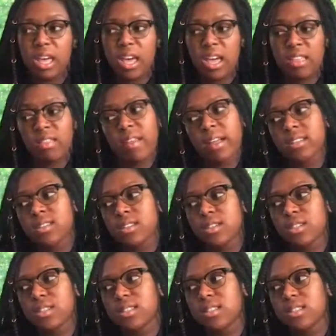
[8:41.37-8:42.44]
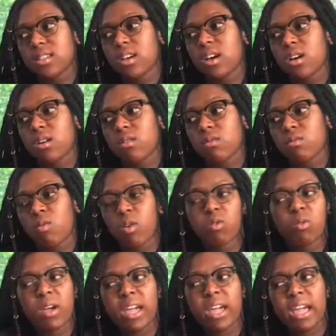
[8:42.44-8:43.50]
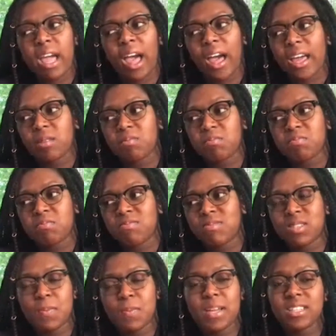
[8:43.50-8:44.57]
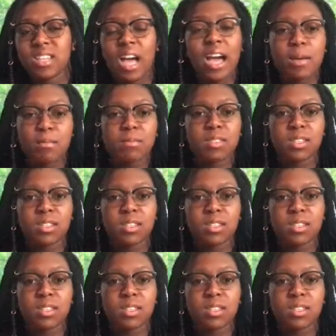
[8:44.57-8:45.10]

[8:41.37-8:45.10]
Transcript: and that's just uh, one way I spend time.